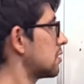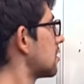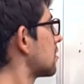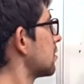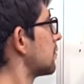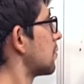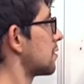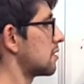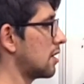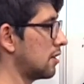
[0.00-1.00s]
Starting from
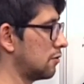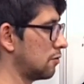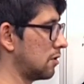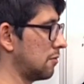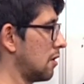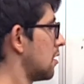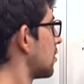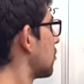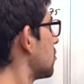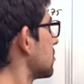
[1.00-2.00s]
the second term,
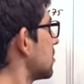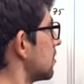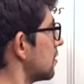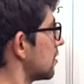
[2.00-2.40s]
constant